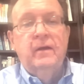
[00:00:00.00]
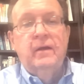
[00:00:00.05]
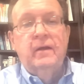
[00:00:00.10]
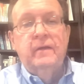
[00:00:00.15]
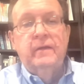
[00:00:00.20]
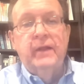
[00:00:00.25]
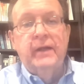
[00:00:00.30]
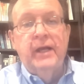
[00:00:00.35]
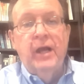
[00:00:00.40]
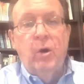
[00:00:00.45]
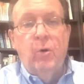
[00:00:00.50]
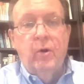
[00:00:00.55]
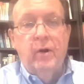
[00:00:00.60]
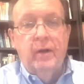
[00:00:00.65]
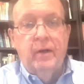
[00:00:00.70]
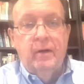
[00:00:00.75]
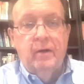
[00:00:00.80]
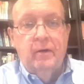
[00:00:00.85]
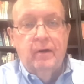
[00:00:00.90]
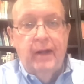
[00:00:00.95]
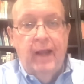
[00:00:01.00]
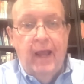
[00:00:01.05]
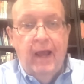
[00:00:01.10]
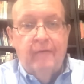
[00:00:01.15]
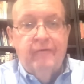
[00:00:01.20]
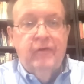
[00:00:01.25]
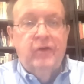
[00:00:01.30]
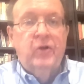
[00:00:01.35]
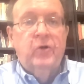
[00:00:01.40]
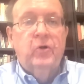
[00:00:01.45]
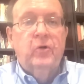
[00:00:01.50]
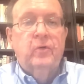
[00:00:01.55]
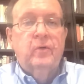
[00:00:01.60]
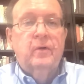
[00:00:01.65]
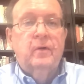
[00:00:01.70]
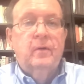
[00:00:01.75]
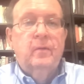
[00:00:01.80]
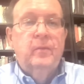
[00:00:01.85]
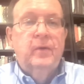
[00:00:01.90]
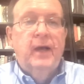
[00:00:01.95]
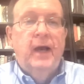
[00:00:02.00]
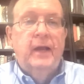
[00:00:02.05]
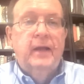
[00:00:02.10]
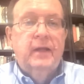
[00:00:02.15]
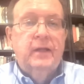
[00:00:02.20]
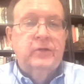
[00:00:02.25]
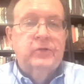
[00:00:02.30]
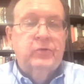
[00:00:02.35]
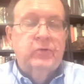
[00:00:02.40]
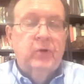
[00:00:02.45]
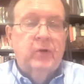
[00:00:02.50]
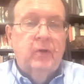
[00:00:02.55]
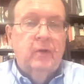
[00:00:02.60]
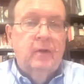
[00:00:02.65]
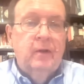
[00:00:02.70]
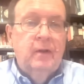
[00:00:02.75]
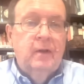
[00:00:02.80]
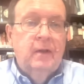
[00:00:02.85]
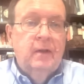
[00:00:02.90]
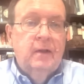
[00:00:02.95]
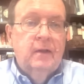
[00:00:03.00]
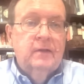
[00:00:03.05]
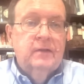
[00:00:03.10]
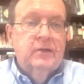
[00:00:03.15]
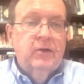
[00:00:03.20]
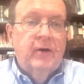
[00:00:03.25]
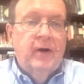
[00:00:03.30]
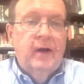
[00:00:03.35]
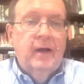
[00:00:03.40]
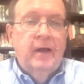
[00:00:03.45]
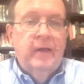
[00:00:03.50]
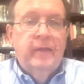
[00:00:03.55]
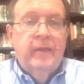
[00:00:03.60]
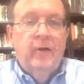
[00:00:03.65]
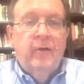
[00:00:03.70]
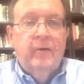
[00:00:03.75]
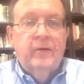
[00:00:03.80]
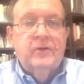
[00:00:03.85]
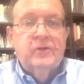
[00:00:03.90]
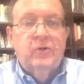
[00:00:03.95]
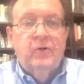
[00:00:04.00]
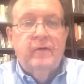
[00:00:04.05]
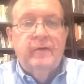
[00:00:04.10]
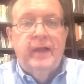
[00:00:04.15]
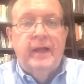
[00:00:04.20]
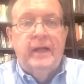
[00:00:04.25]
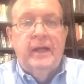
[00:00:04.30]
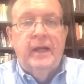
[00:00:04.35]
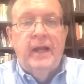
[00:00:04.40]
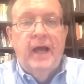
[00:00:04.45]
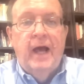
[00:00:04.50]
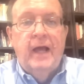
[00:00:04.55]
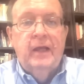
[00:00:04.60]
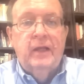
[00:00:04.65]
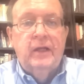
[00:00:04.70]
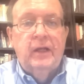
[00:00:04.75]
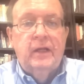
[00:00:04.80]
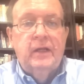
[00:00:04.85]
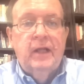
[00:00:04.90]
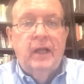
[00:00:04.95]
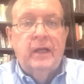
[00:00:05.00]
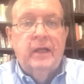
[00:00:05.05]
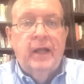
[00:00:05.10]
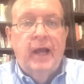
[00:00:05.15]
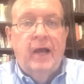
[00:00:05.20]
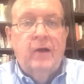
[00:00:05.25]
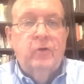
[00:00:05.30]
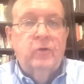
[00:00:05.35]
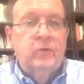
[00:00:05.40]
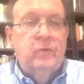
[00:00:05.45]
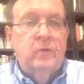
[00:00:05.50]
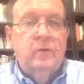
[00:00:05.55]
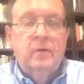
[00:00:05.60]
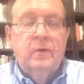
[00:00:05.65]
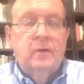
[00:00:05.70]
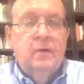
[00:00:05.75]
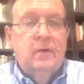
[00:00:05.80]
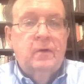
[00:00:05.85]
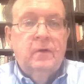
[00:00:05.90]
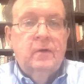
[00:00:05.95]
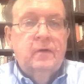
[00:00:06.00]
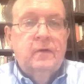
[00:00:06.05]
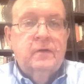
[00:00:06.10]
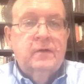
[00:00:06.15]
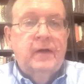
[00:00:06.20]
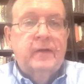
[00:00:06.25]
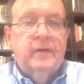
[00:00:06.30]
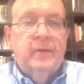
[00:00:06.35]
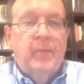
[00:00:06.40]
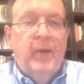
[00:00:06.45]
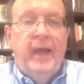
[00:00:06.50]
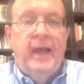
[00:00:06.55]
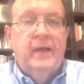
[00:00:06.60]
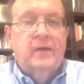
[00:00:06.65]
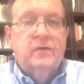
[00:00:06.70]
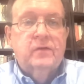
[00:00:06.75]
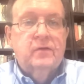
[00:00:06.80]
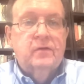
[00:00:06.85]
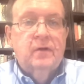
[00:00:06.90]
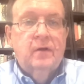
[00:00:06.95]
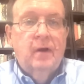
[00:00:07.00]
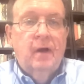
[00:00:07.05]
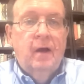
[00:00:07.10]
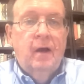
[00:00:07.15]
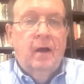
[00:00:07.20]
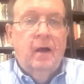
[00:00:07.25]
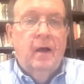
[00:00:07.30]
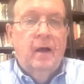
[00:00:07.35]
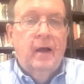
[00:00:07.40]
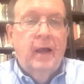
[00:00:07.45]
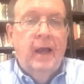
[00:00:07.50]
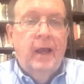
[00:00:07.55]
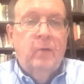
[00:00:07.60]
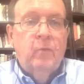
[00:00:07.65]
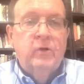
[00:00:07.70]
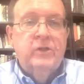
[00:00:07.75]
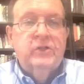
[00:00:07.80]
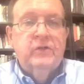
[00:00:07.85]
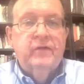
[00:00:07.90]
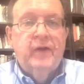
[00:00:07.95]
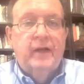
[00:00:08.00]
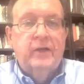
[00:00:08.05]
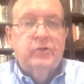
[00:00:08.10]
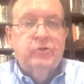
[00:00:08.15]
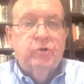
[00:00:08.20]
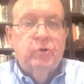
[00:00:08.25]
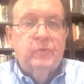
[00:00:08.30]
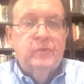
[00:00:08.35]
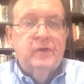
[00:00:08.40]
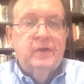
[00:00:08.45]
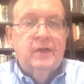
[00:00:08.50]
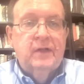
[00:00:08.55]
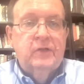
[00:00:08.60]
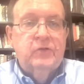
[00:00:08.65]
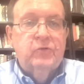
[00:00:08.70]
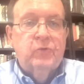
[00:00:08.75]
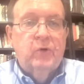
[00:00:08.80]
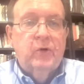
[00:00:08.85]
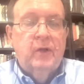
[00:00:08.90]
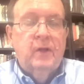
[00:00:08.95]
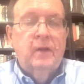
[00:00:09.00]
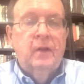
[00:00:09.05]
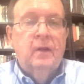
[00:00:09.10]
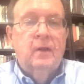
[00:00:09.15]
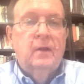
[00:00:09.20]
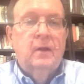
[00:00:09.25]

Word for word: they go in heavier behind Israel. So they're sort of letting Netanyahu set the pace. Uh, and once you've got troops in Israel,